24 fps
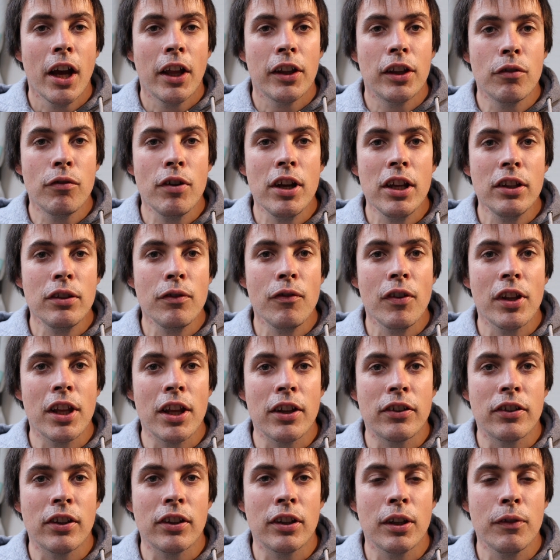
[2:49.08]
The reason for
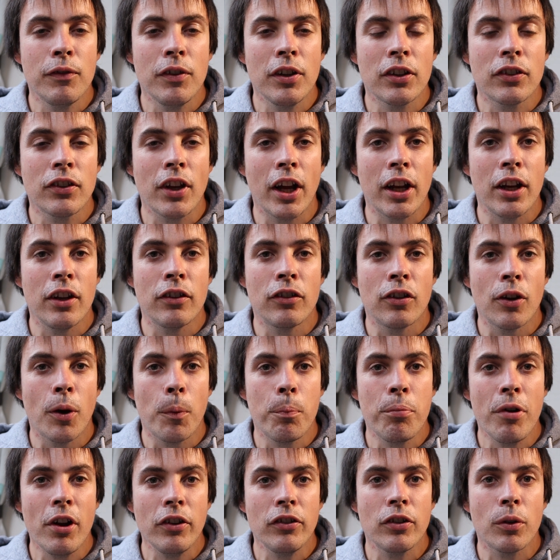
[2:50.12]
this is if you decide to use your
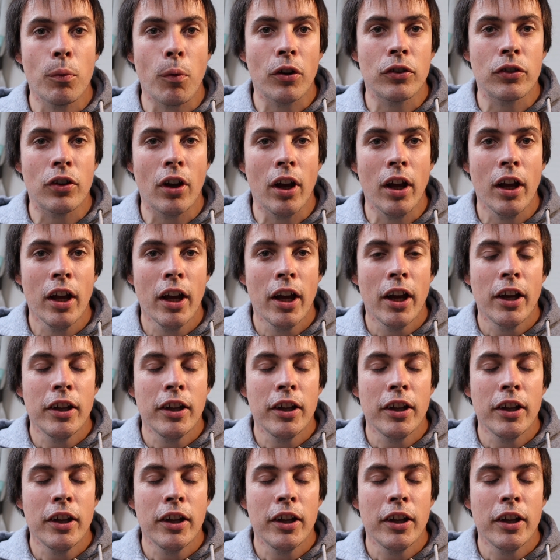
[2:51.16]
pressure washer,